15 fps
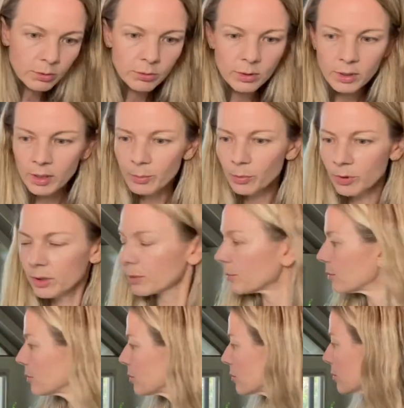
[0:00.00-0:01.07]
Did I put them?
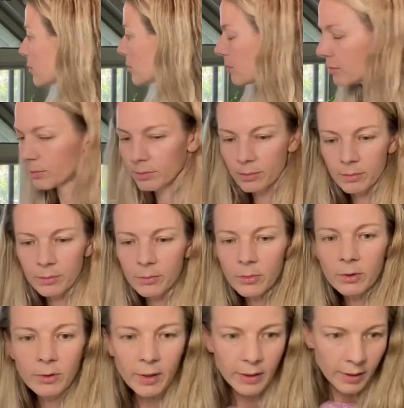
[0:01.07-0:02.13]

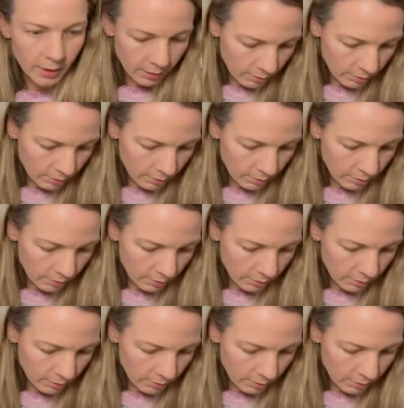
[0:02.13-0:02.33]
Where are they?